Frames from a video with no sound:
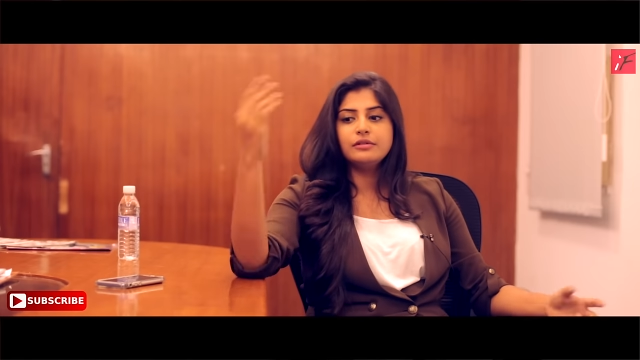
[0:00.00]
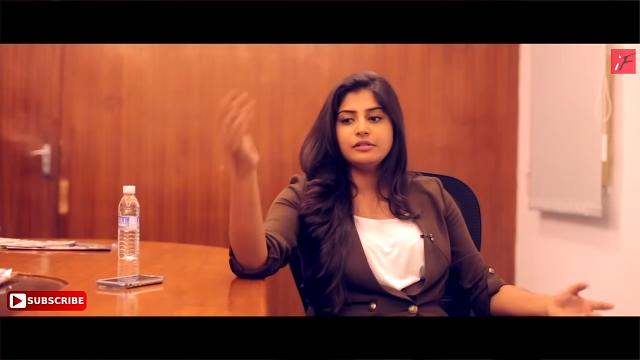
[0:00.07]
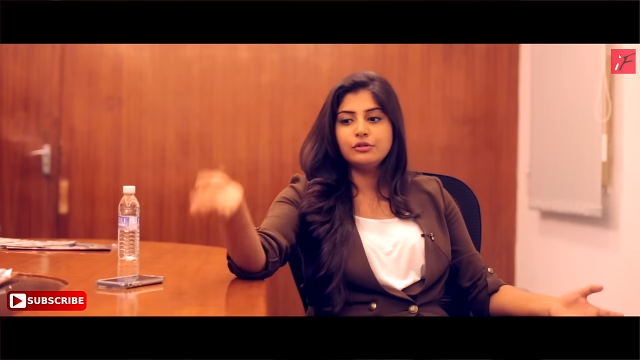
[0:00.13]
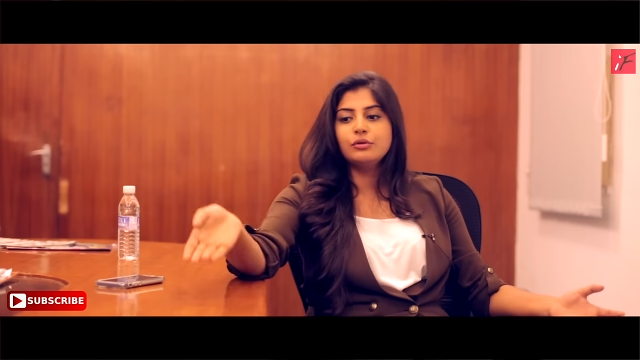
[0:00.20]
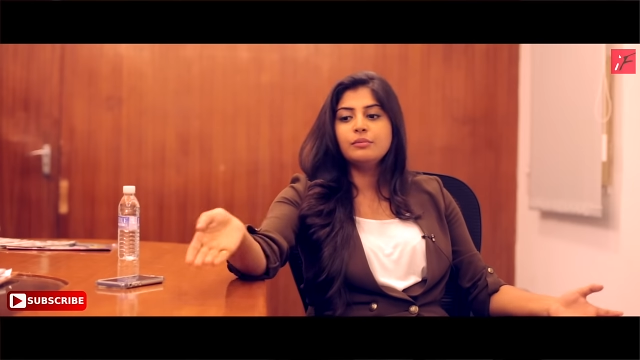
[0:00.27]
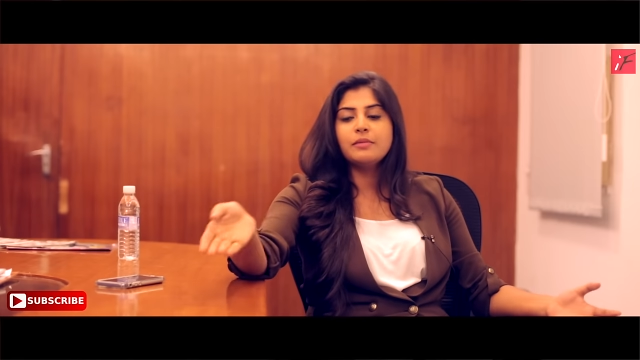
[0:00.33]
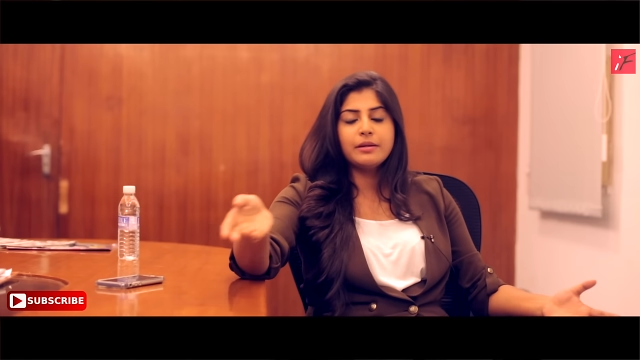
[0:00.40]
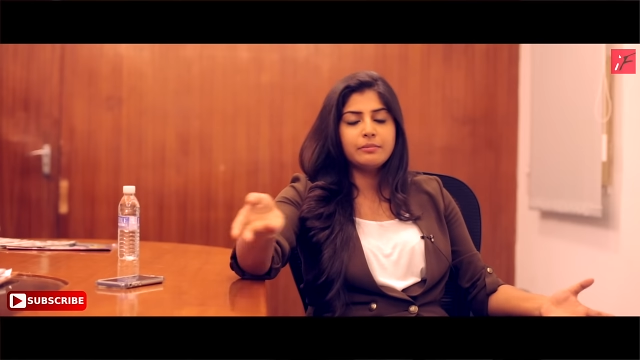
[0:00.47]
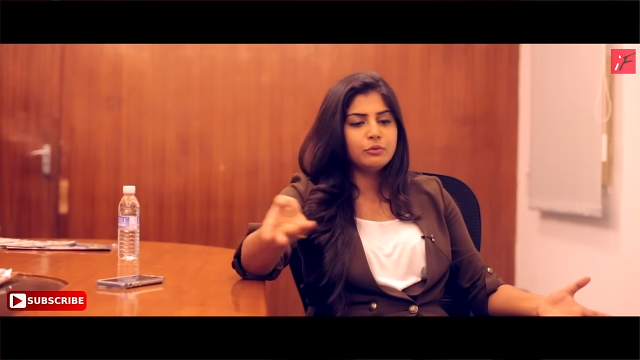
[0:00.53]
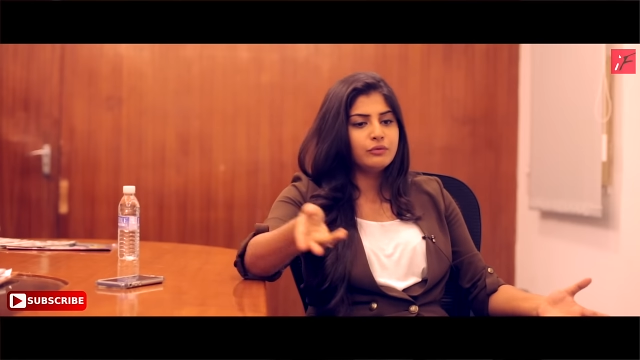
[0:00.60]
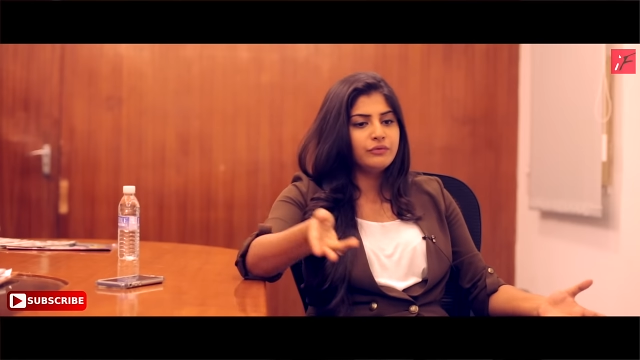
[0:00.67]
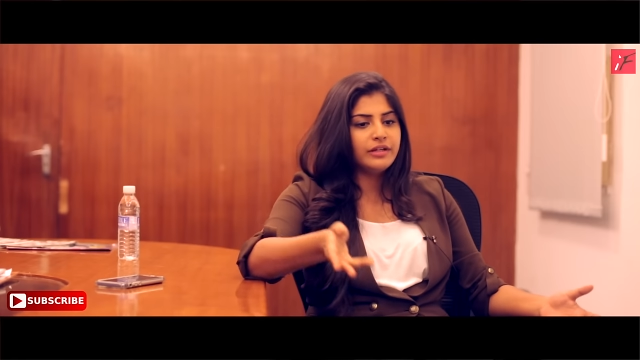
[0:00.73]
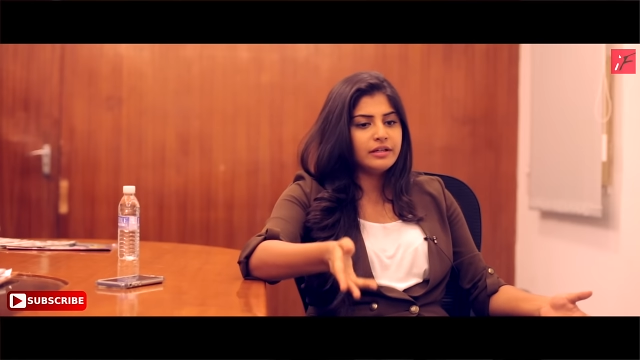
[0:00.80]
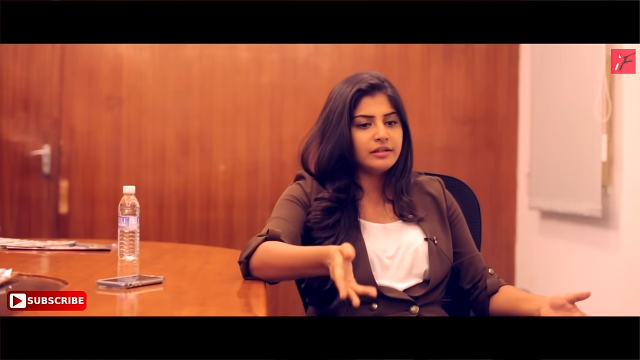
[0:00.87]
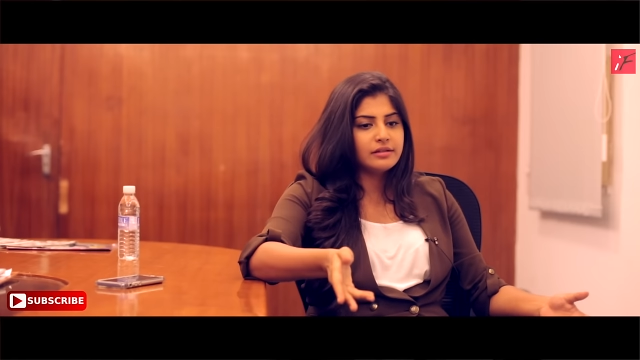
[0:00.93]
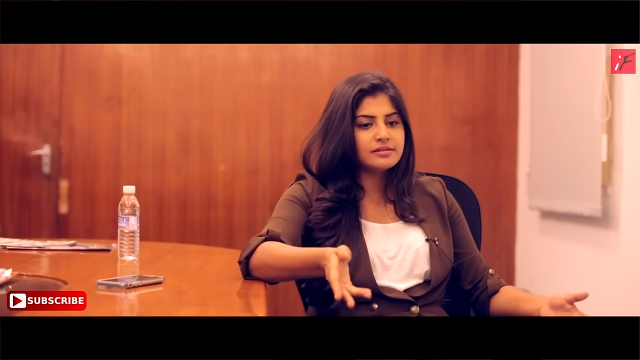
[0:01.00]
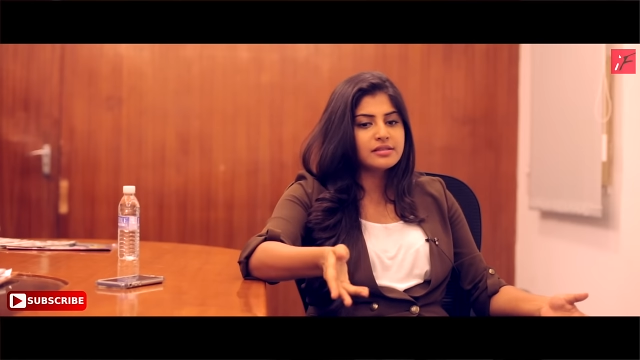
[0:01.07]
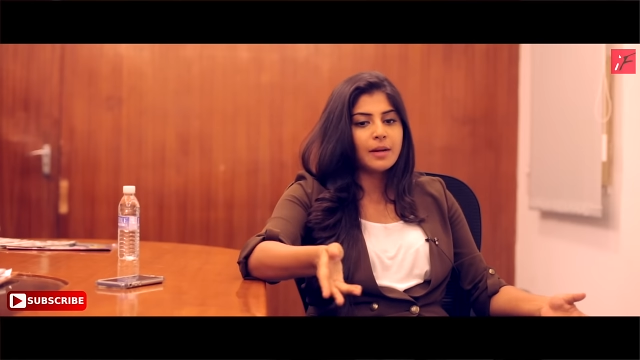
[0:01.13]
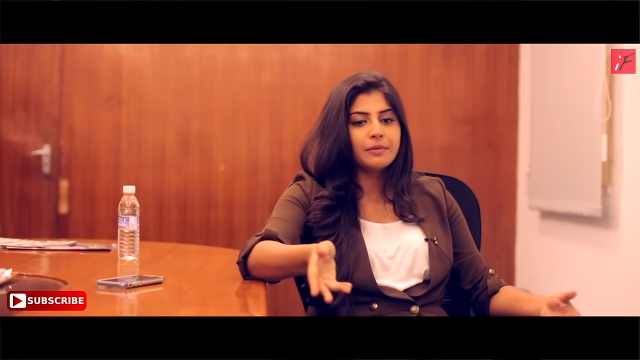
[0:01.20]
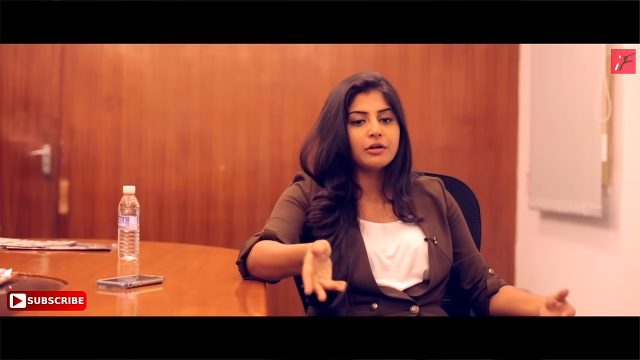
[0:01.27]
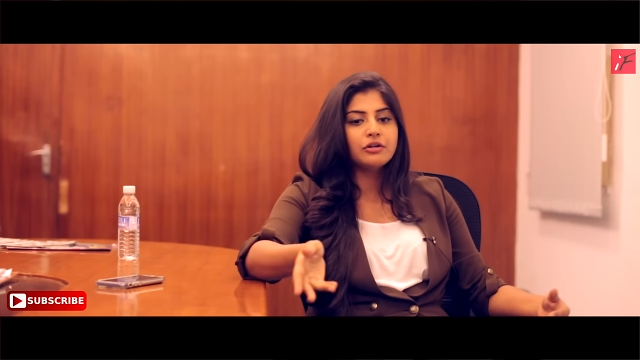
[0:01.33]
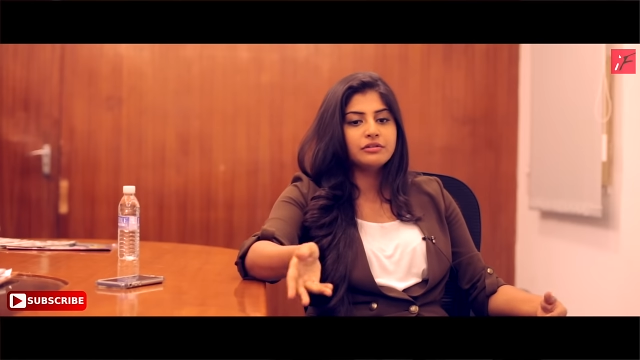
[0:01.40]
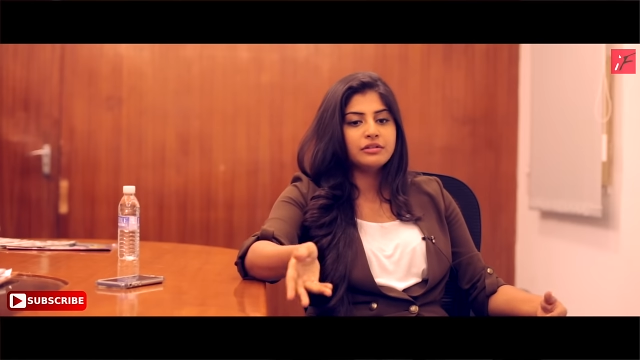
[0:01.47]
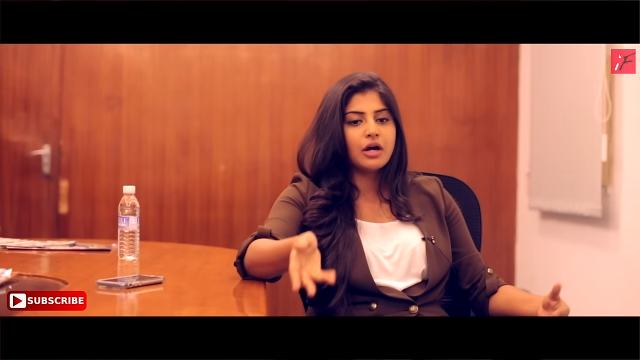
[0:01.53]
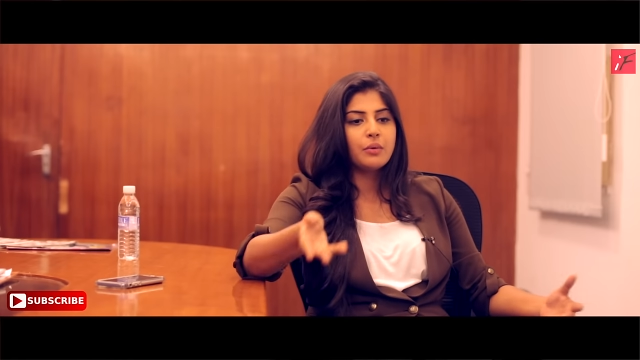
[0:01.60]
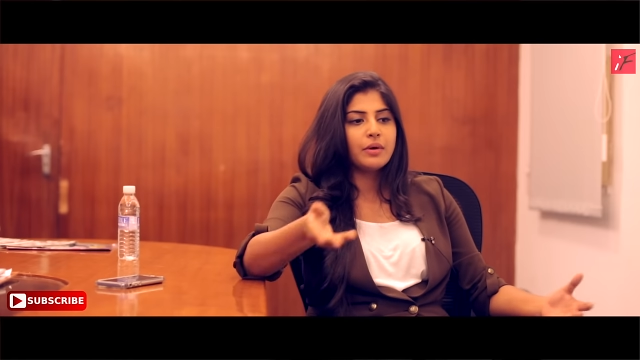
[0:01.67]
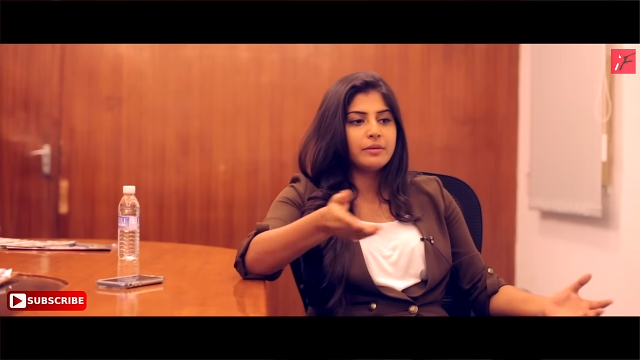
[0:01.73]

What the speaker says: you know, my movie is coming out now,